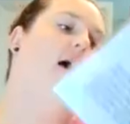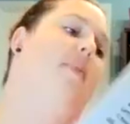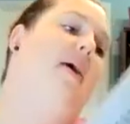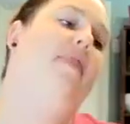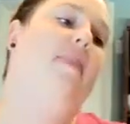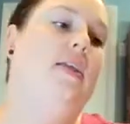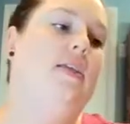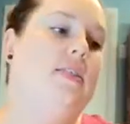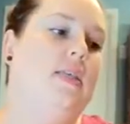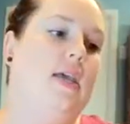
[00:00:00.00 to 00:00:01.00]
And then
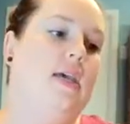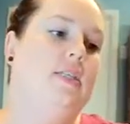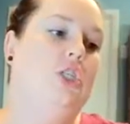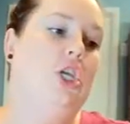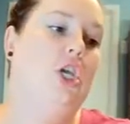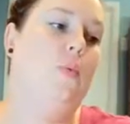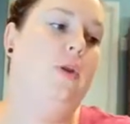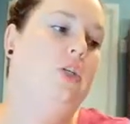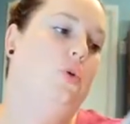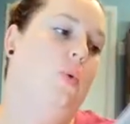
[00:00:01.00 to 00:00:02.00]
it says, do you
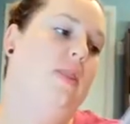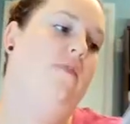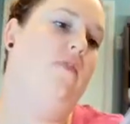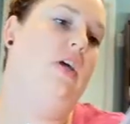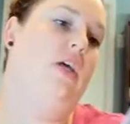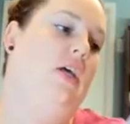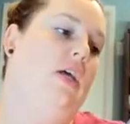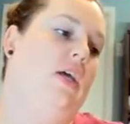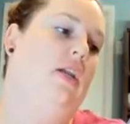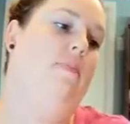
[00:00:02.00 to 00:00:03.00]
want to join the
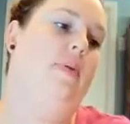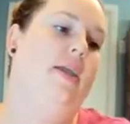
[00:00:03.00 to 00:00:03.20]
fun?